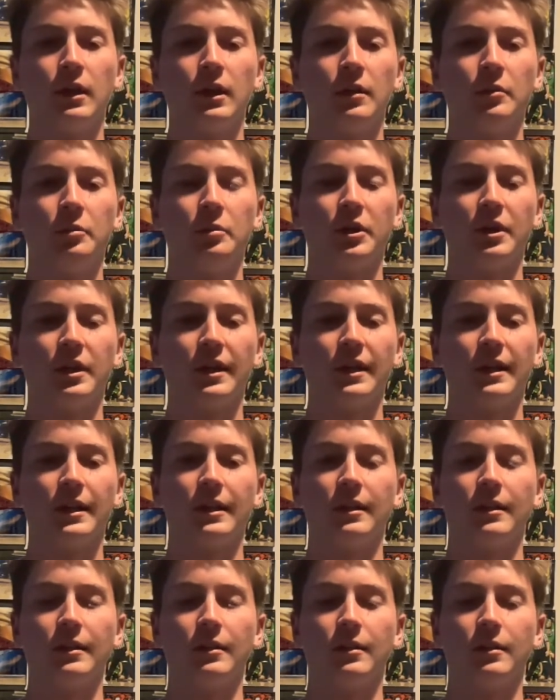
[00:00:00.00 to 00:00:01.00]

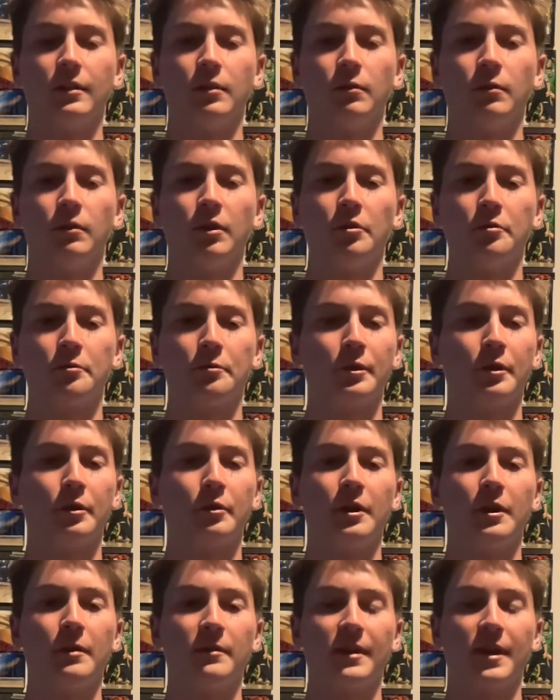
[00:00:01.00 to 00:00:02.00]
But who knows where Notre
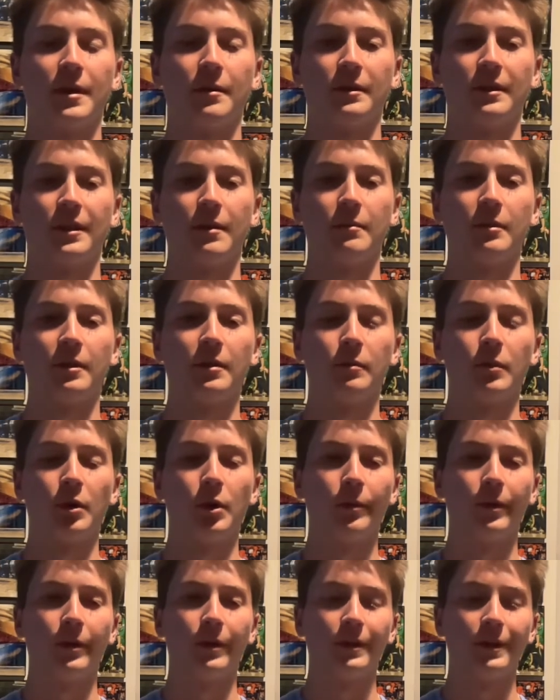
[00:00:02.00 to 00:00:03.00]
Dame's at with them at the
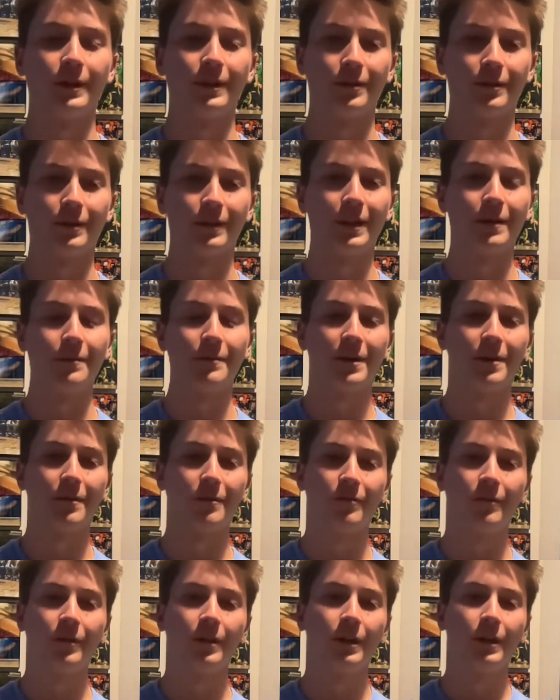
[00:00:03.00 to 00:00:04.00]
moment. Neither of them have
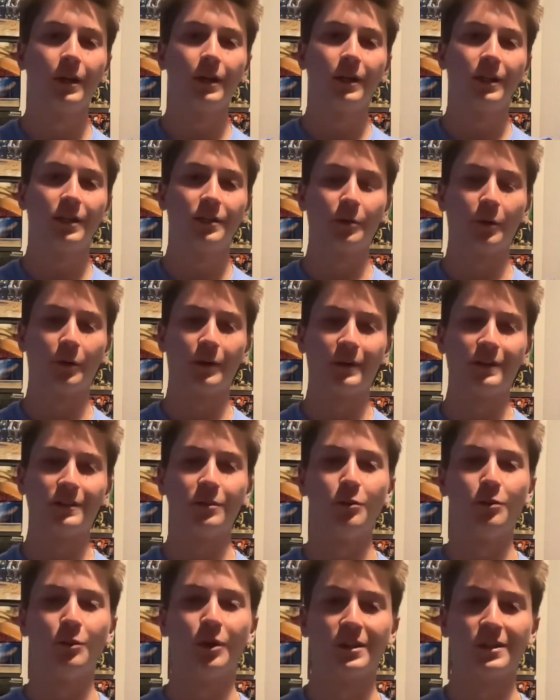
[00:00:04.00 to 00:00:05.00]
spoken
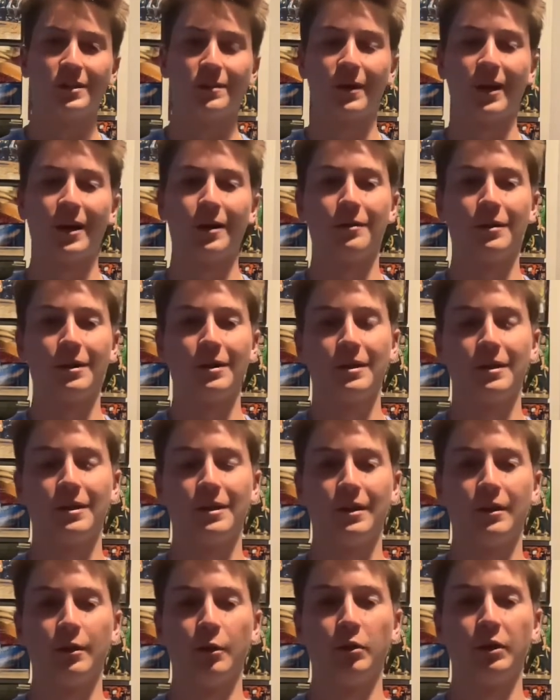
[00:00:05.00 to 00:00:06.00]
too much about
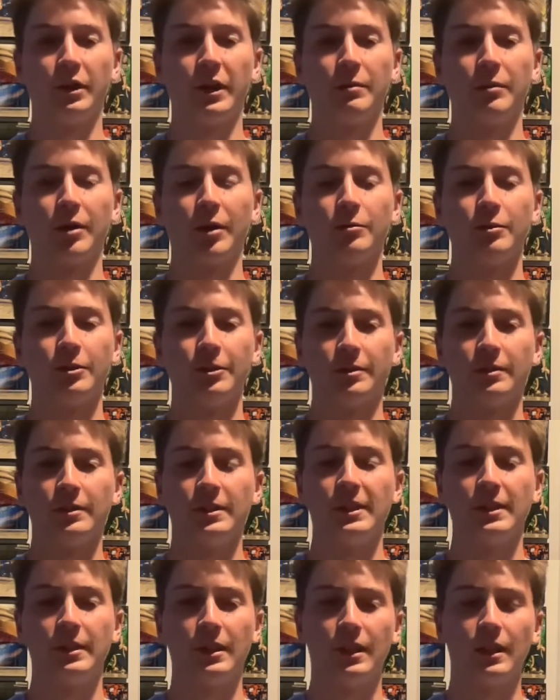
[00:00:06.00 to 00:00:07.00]
Notre Dame
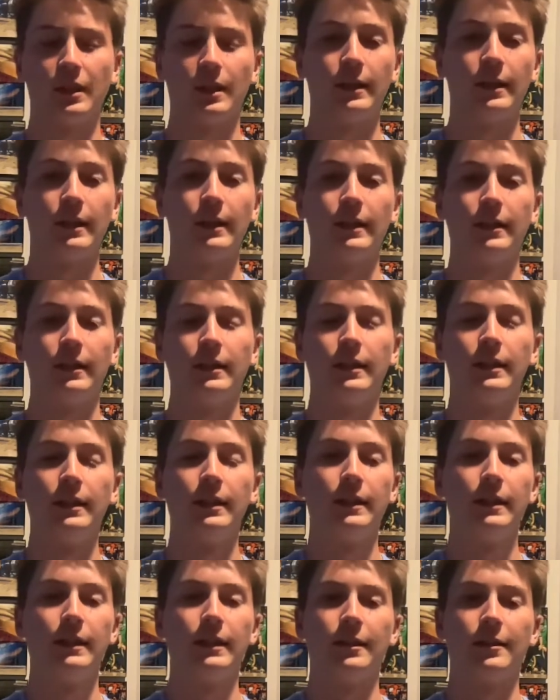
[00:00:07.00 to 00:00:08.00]
publicly.
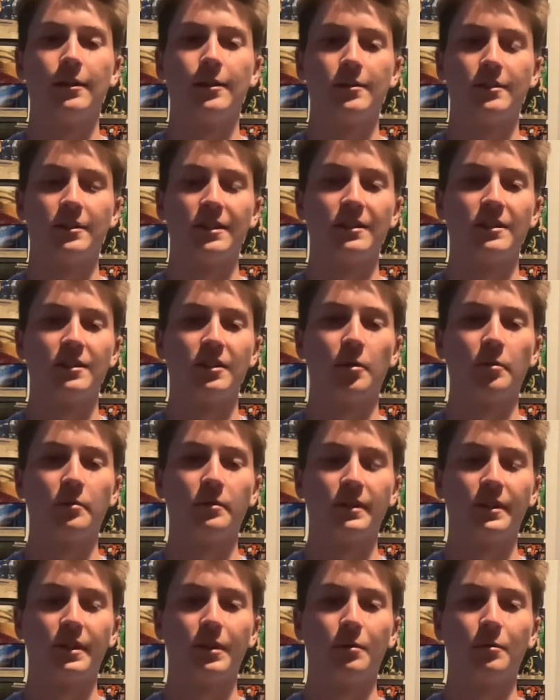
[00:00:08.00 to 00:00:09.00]
RJ Jones,
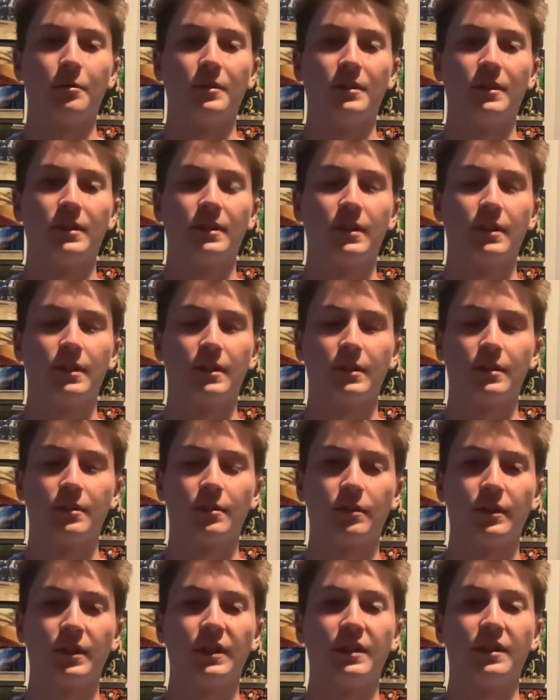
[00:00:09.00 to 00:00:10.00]
though, was
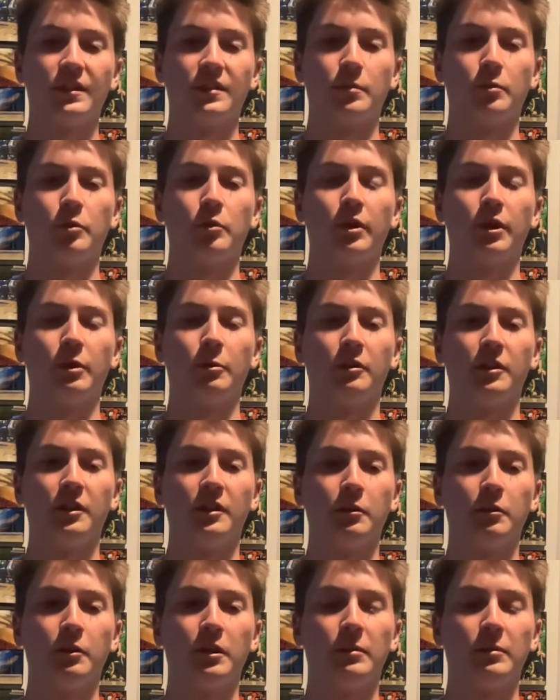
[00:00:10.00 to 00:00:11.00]
certainly a disappointing one that
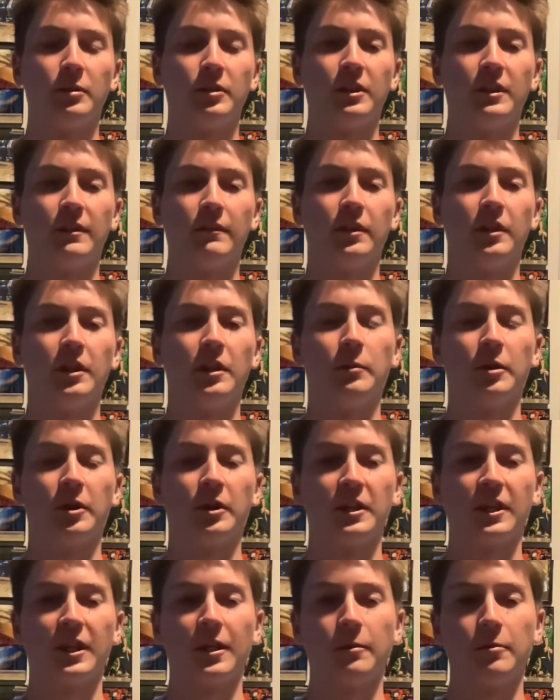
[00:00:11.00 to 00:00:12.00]
Notre Dame couldn't even get him on
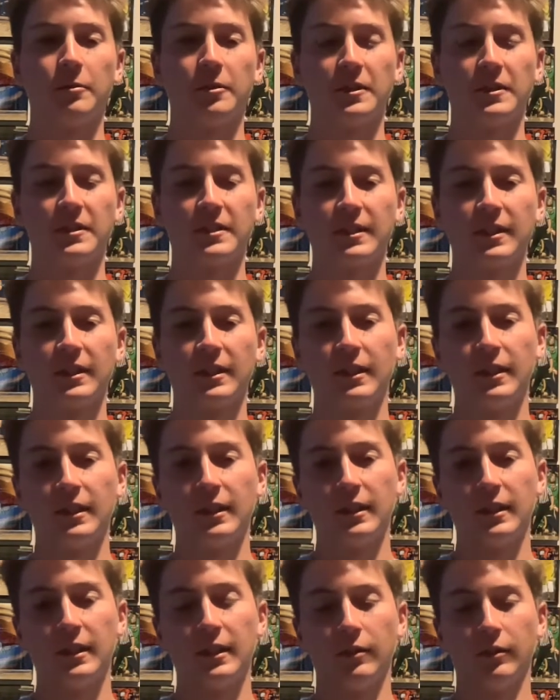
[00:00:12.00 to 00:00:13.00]
campus.
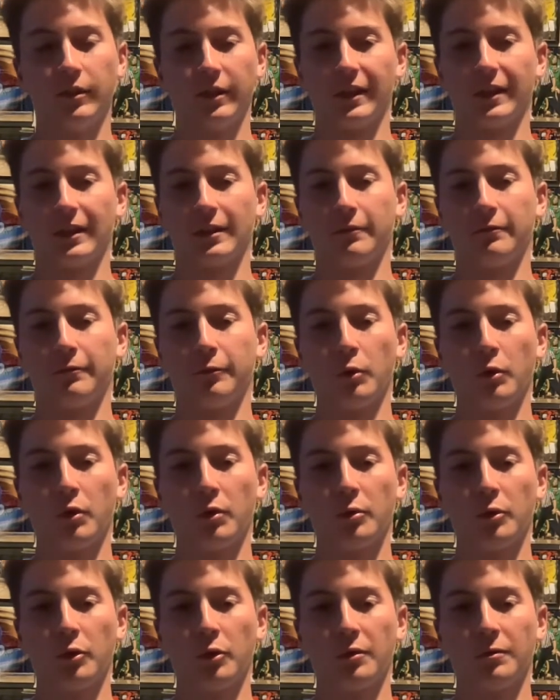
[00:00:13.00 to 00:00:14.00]
Looking at the forward
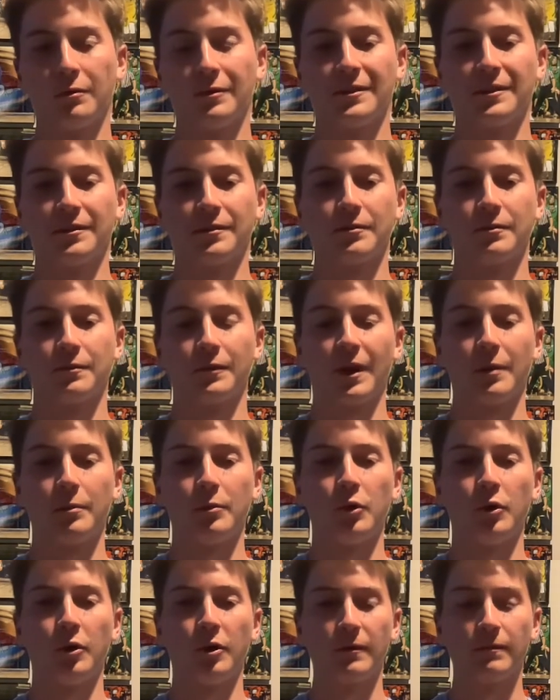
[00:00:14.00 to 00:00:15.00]
board, which is what I'm
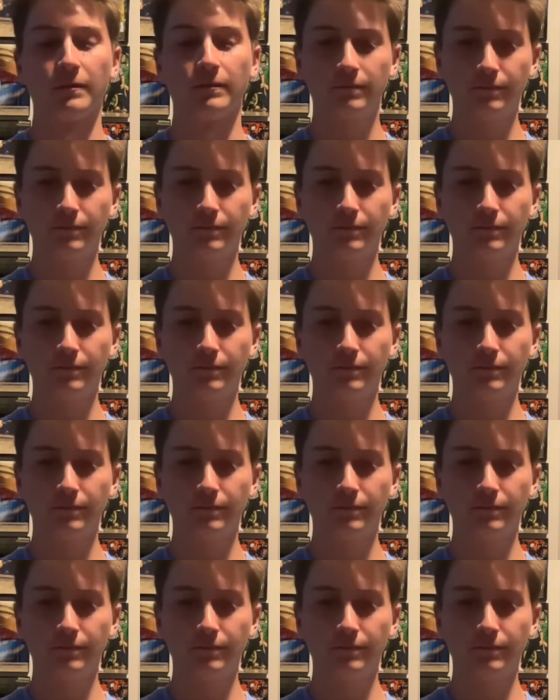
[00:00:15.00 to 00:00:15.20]
more